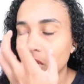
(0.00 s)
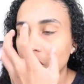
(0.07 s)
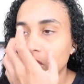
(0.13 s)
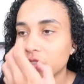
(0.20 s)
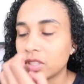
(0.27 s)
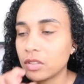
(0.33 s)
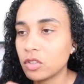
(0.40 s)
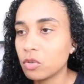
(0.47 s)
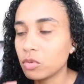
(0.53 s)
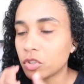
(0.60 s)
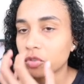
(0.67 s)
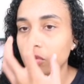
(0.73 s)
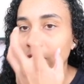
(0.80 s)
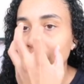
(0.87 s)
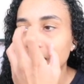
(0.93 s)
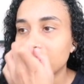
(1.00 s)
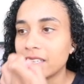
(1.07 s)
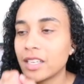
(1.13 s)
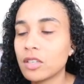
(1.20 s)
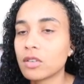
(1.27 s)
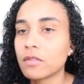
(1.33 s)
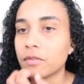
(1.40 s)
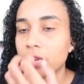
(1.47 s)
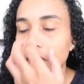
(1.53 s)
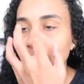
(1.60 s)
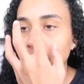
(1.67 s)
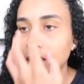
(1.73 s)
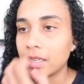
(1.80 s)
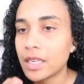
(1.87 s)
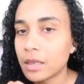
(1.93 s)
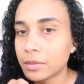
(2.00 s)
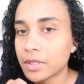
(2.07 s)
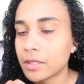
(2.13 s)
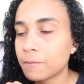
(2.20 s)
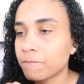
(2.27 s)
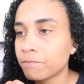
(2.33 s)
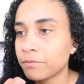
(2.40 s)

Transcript: oils and nutrients in your fucking lips,